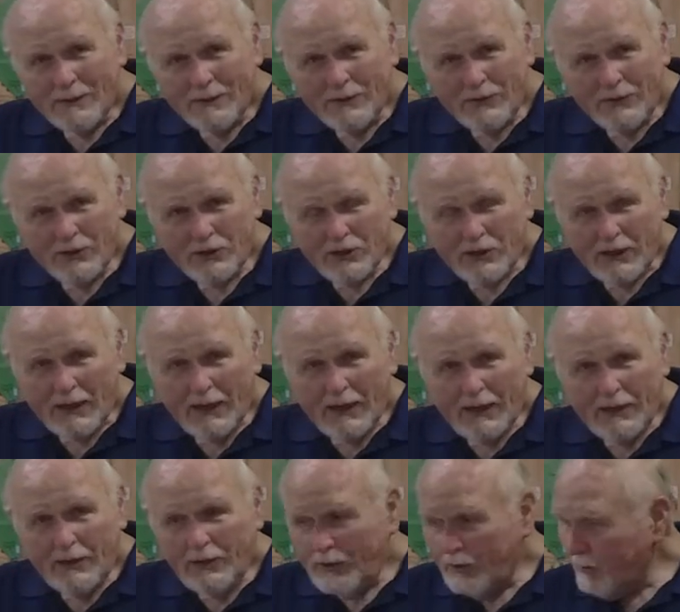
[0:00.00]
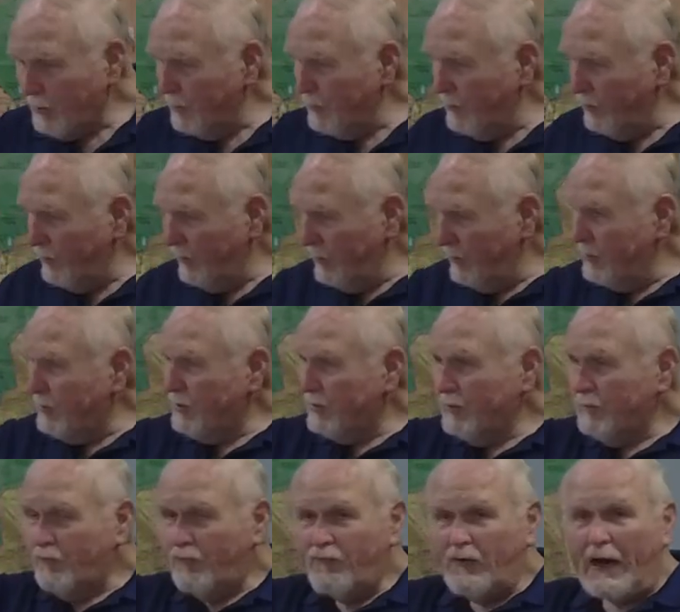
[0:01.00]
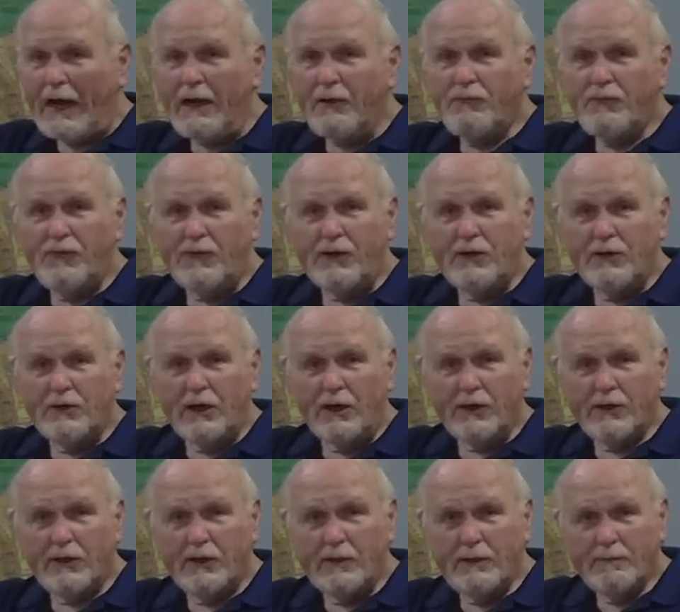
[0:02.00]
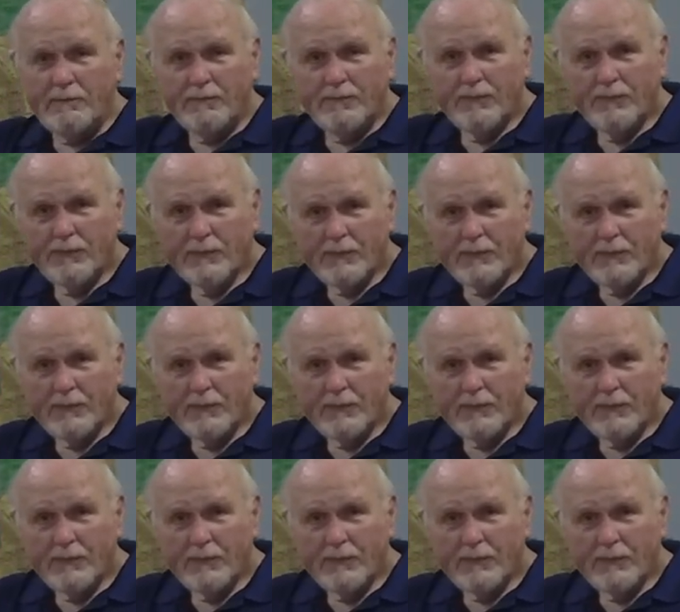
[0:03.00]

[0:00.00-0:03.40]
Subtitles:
This guy, you know, was 5 foot nothing,